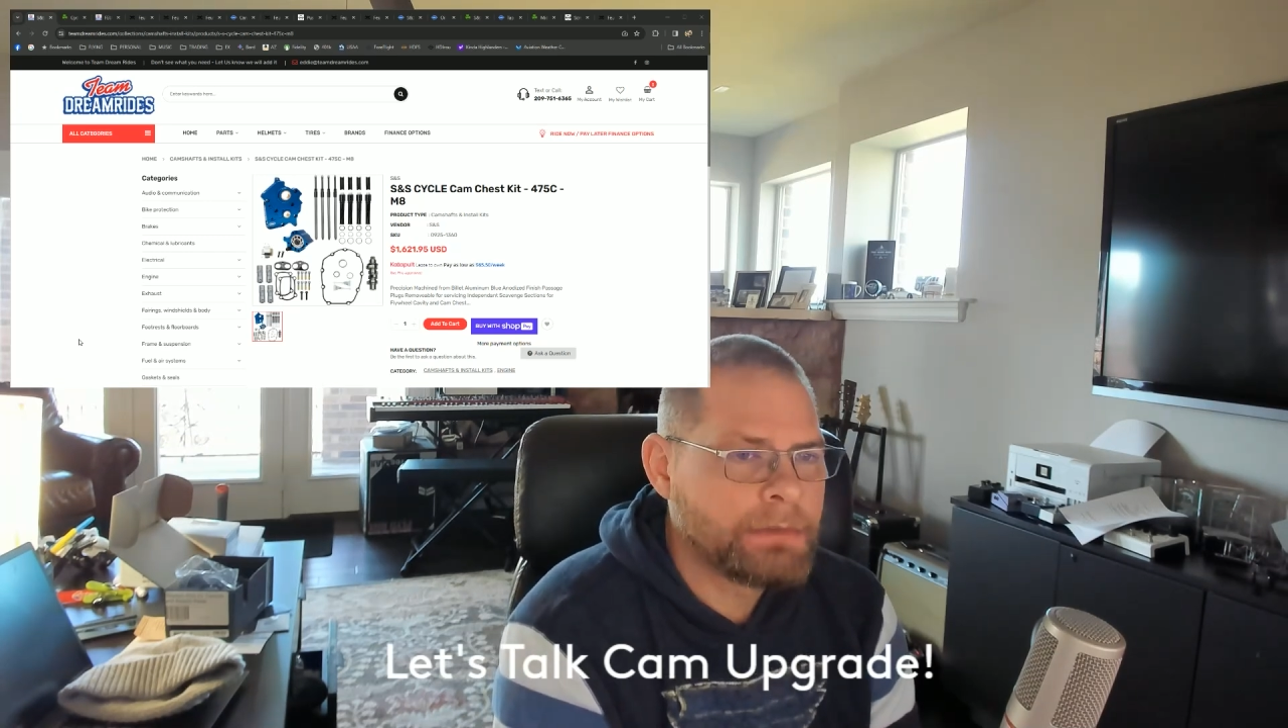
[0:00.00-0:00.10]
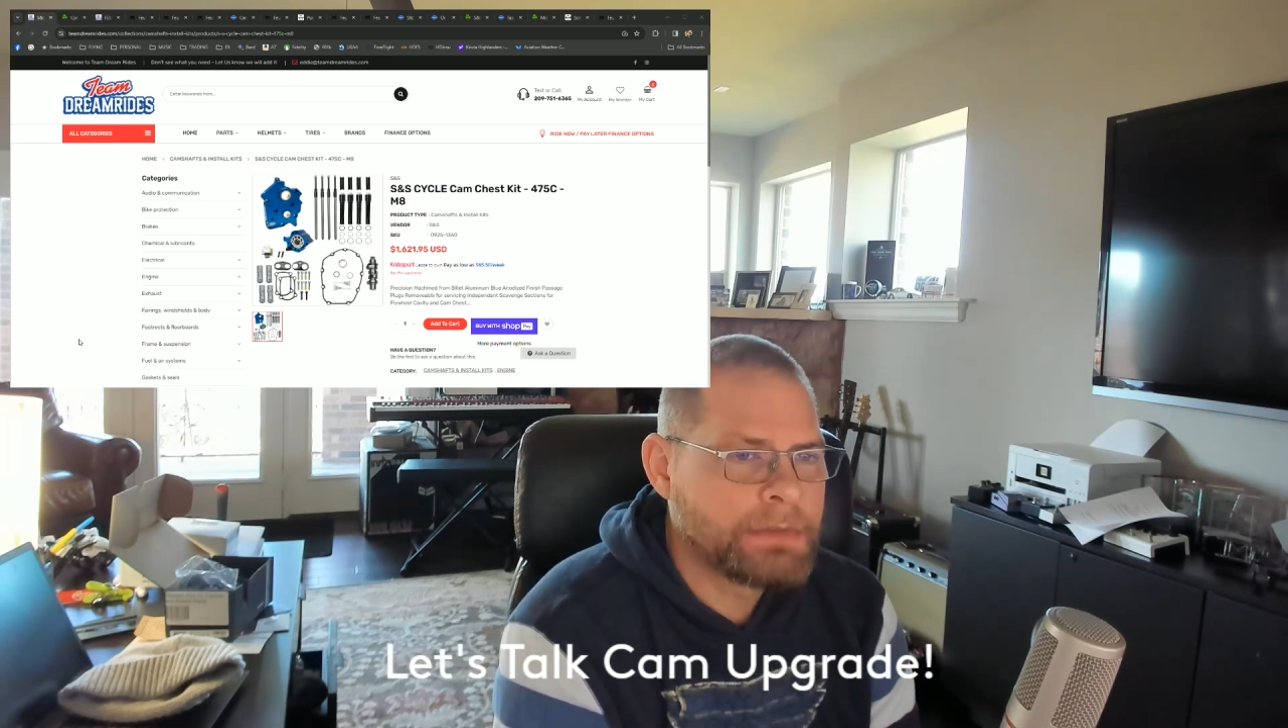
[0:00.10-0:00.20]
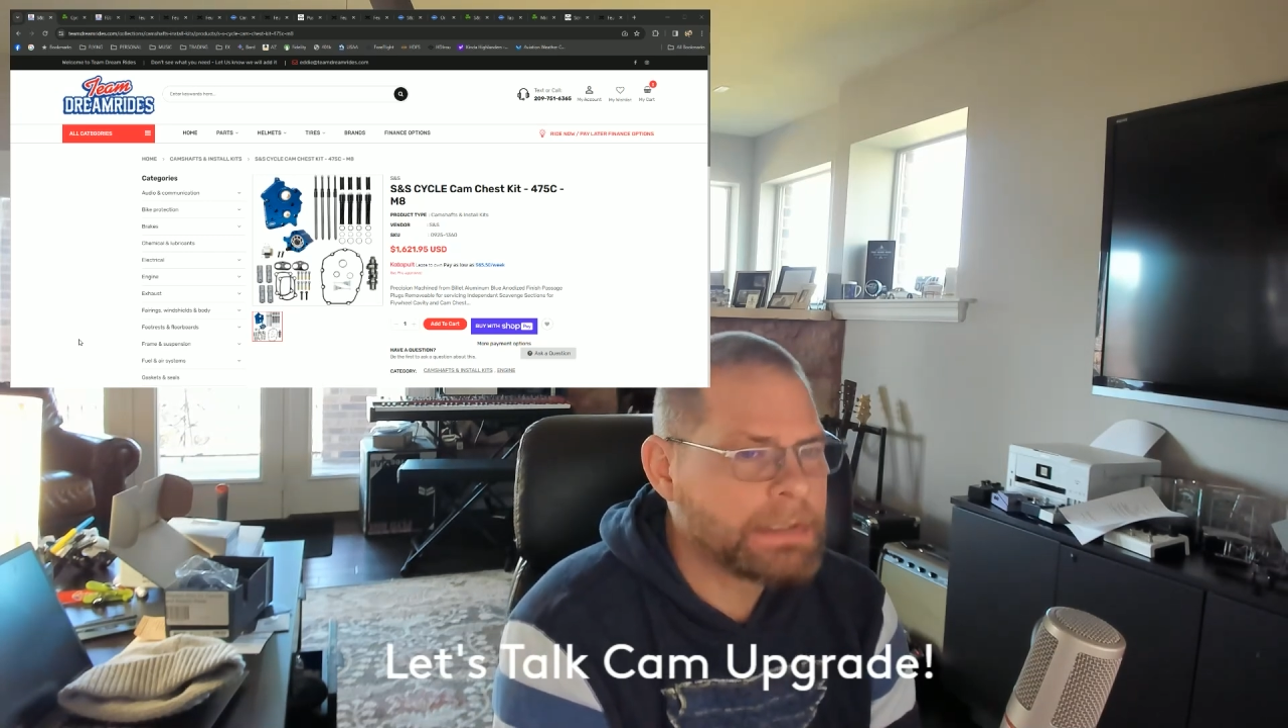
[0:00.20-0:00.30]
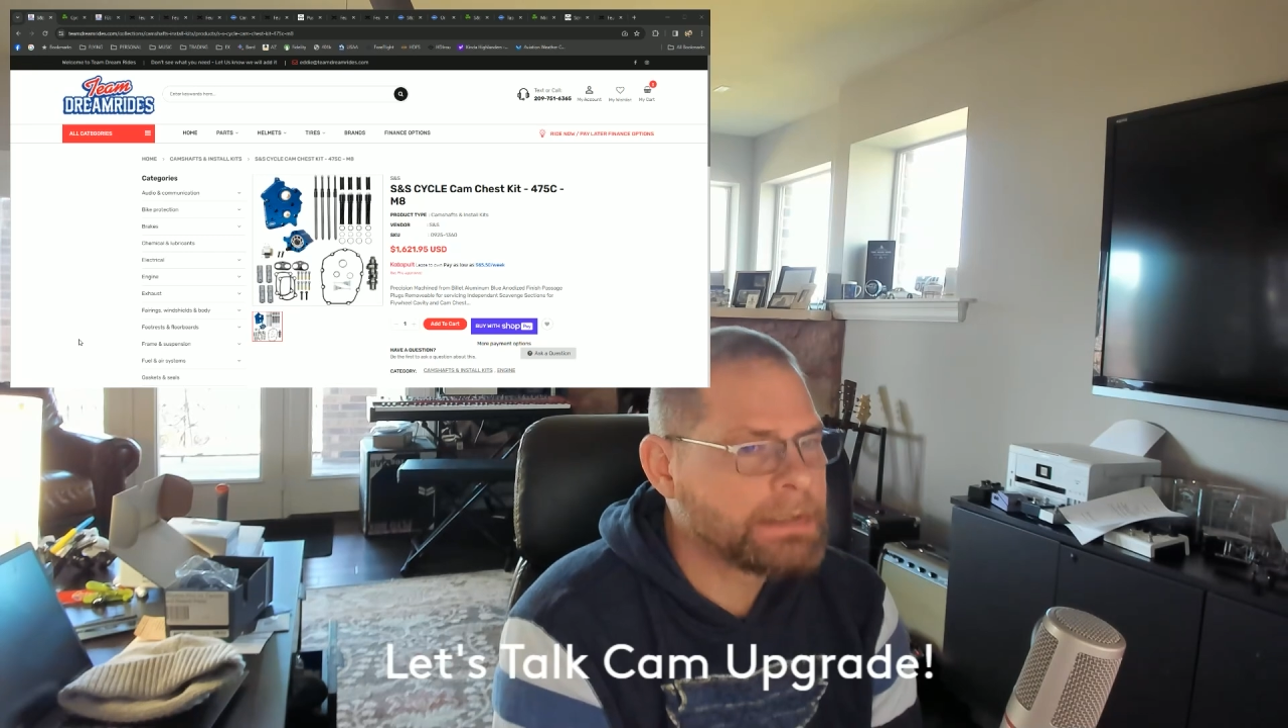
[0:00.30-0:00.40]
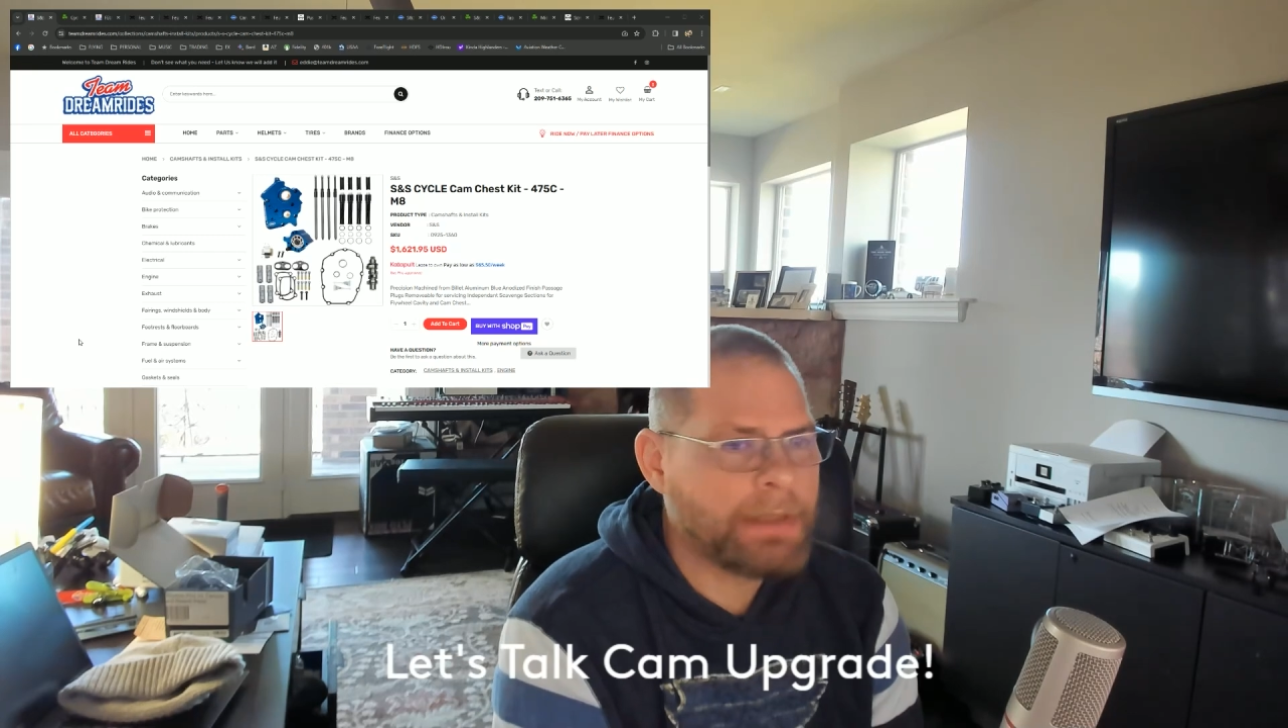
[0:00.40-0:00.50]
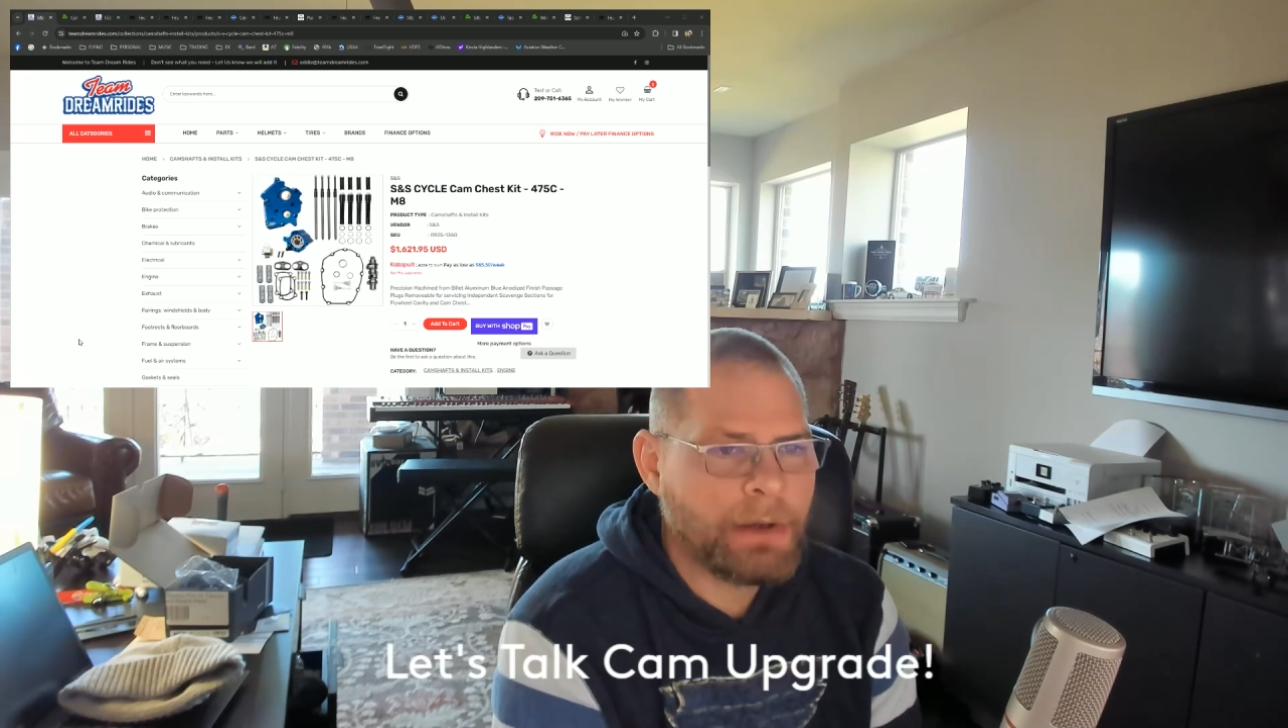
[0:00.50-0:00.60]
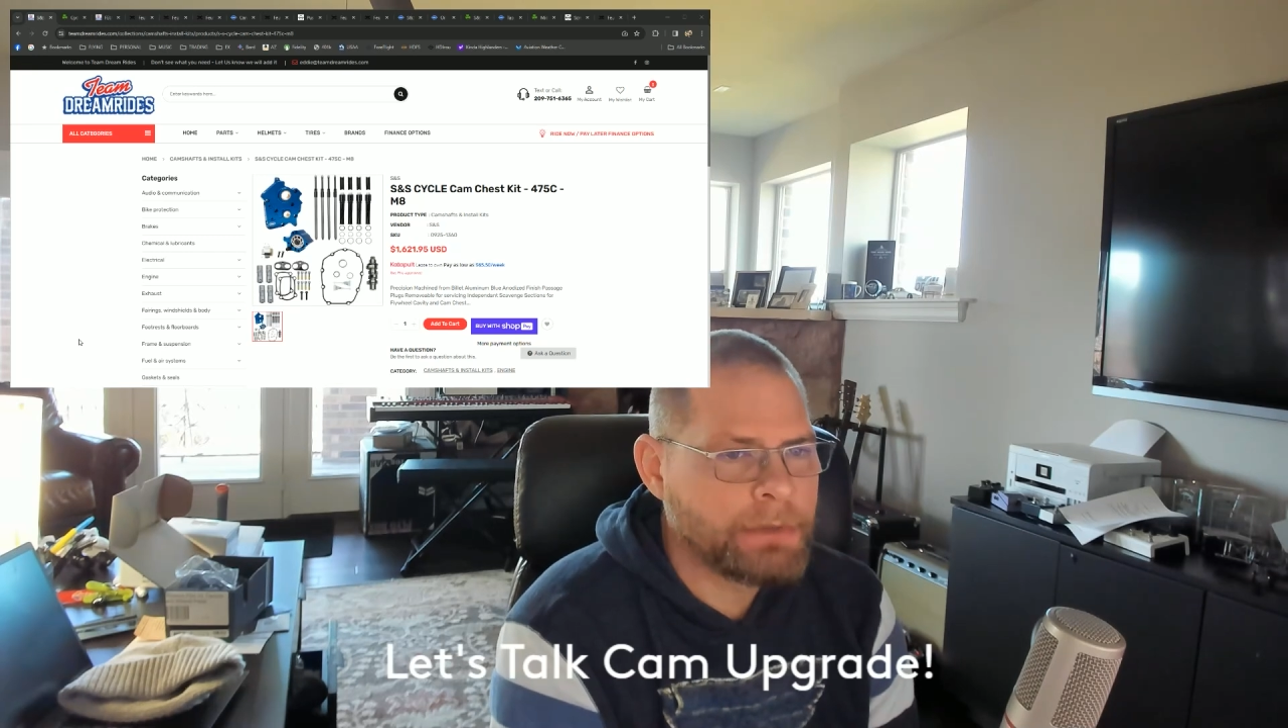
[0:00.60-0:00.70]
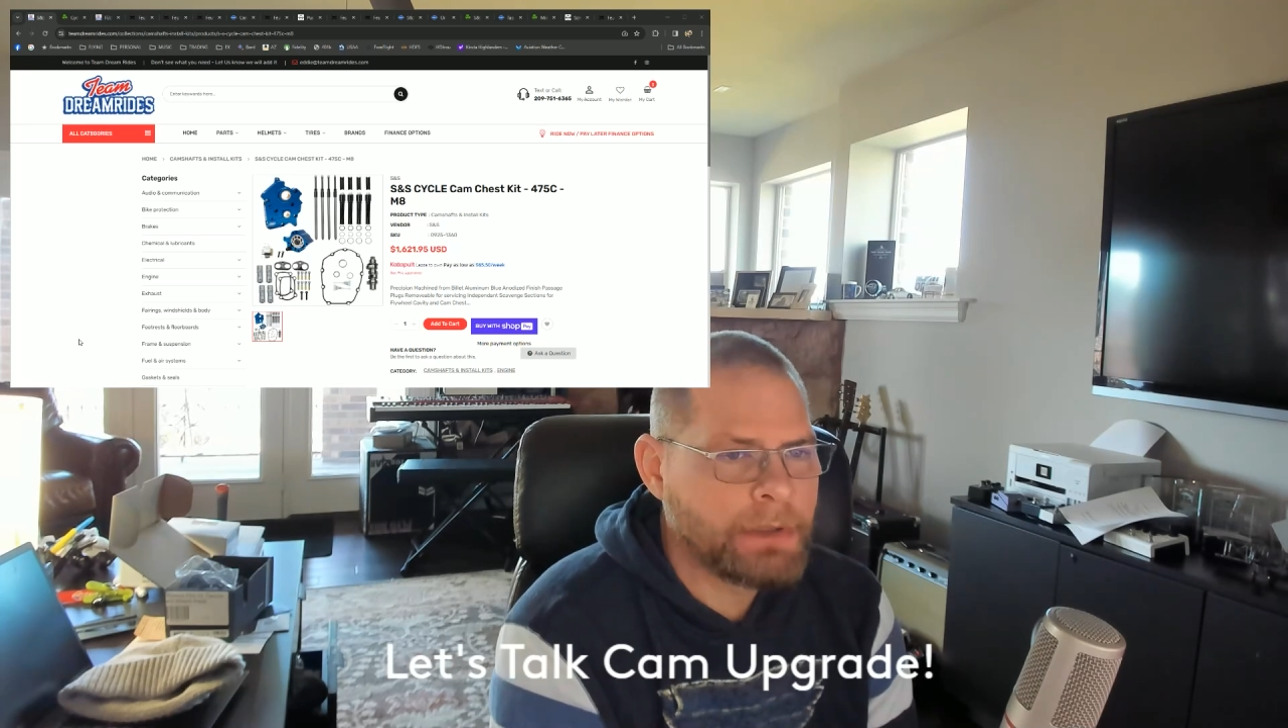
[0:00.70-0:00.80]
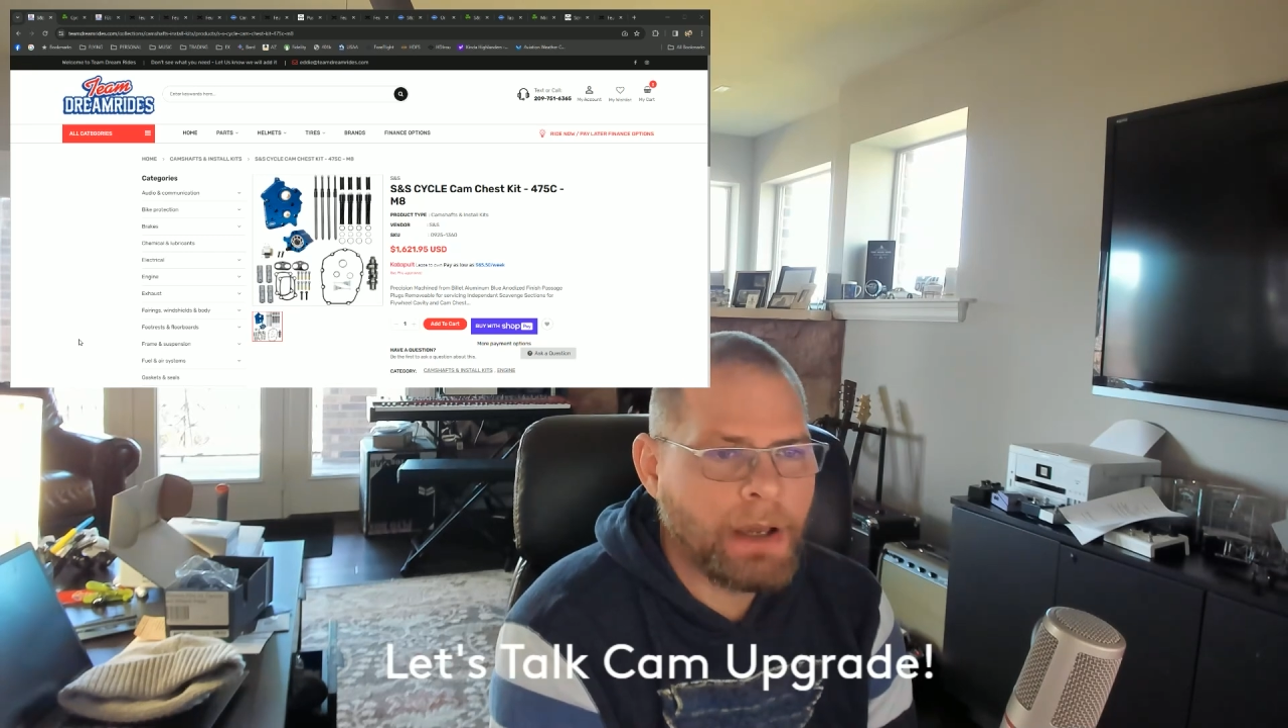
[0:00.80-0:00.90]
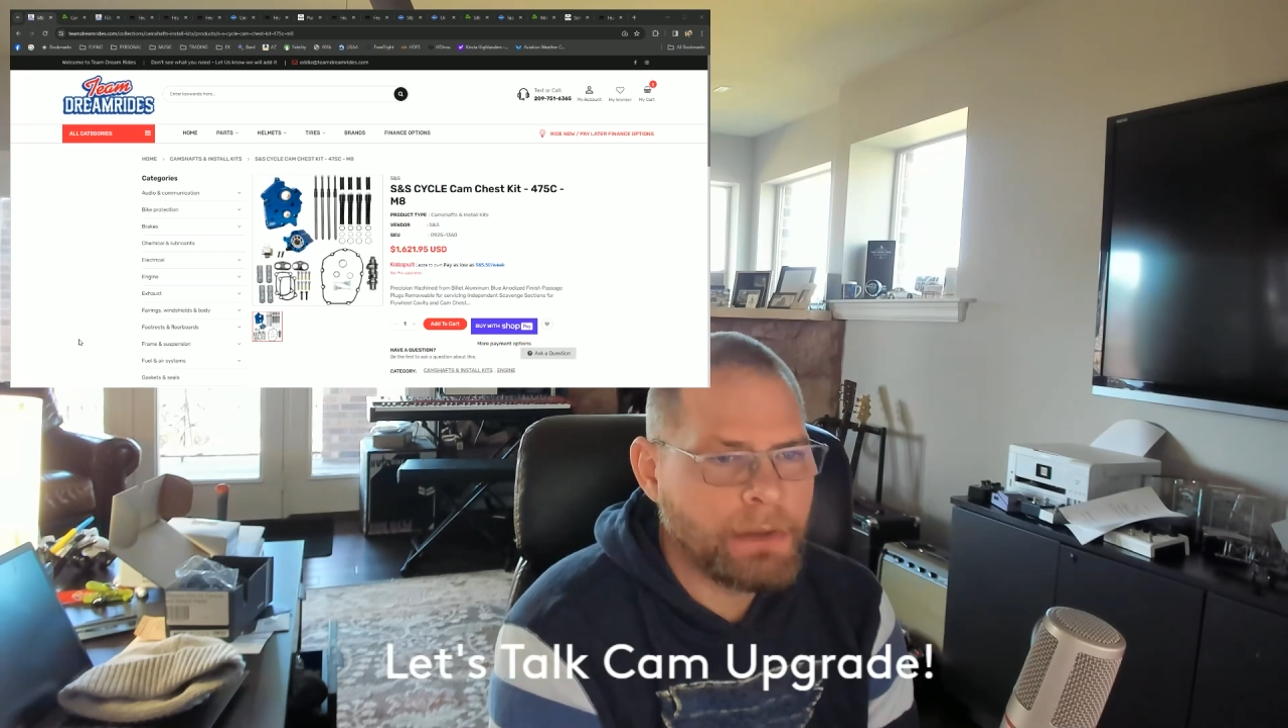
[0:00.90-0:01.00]

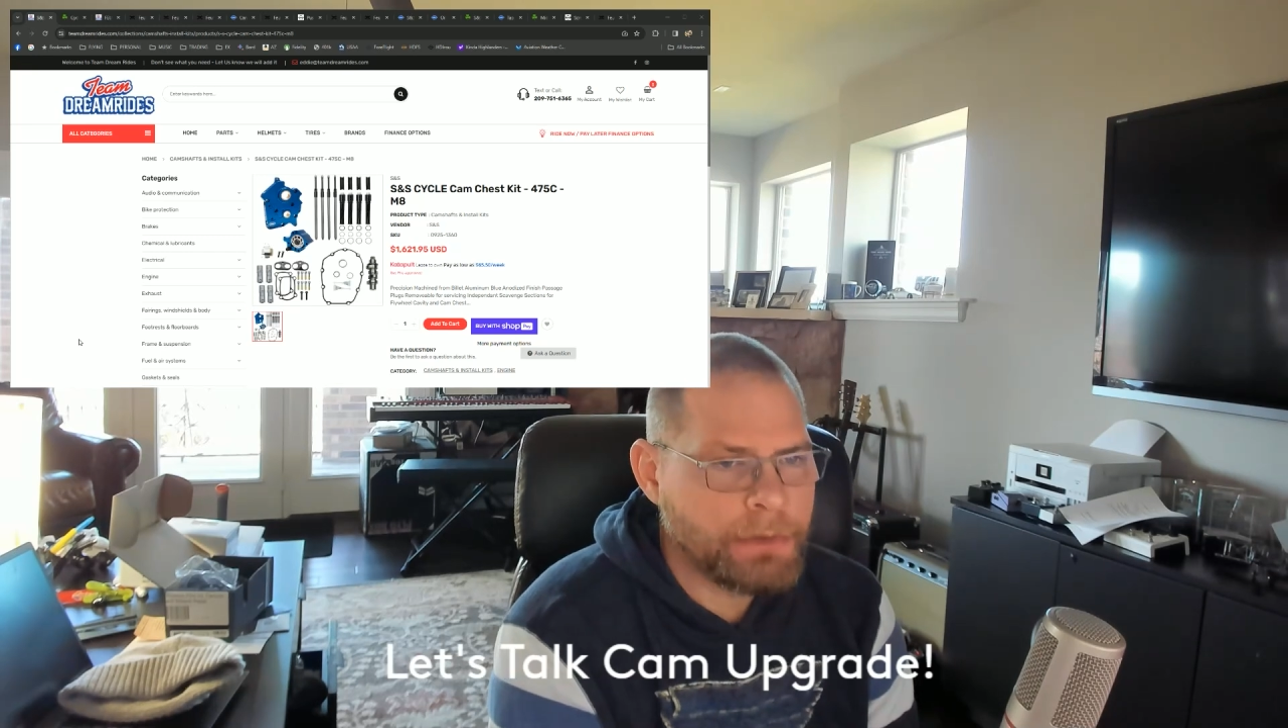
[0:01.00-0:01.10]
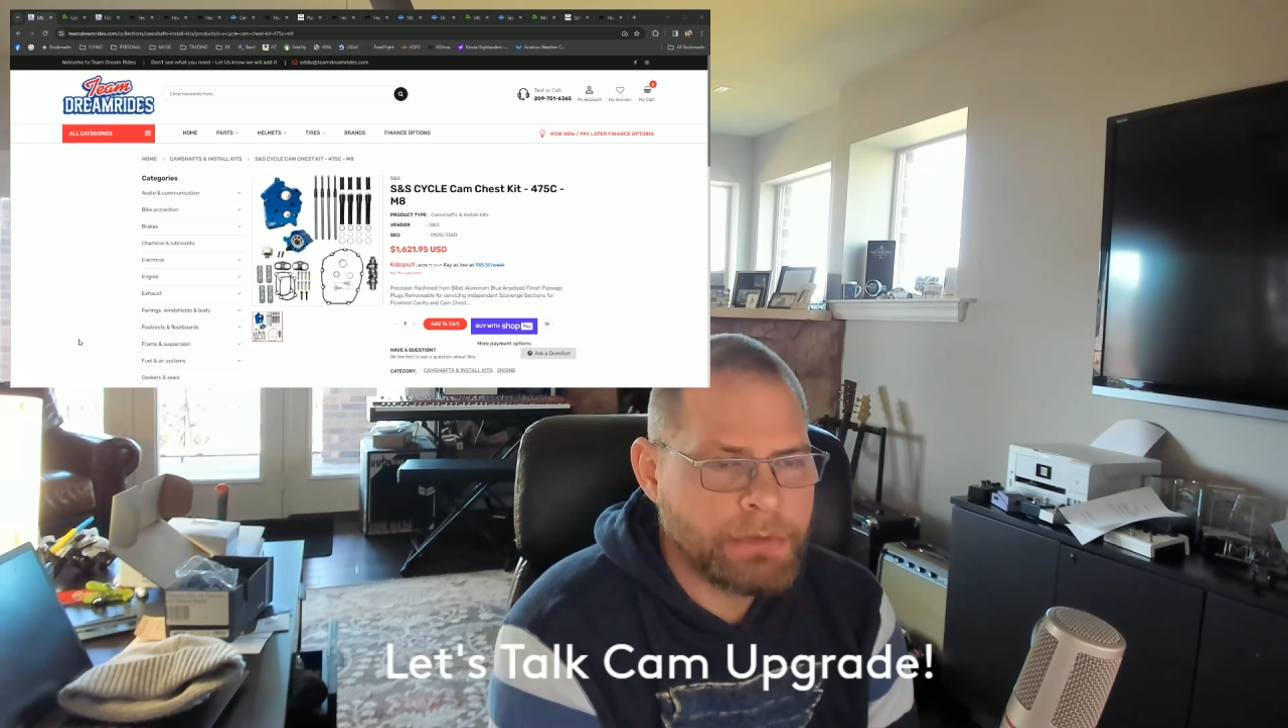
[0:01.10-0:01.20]
$6,000